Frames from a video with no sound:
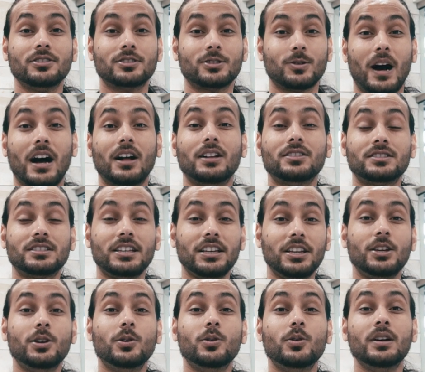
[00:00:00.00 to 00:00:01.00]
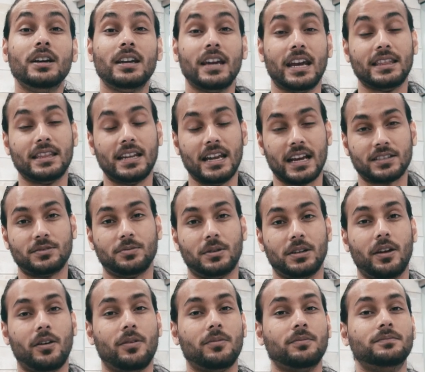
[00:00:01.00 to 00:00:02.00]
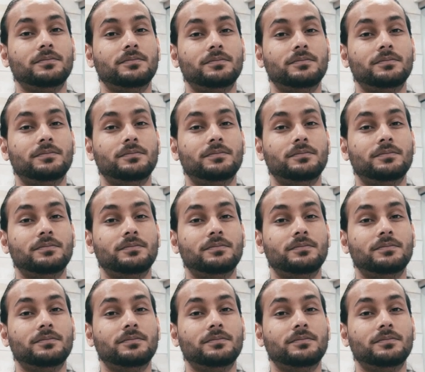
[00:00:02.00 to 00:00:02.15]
So I'll see you in the next video.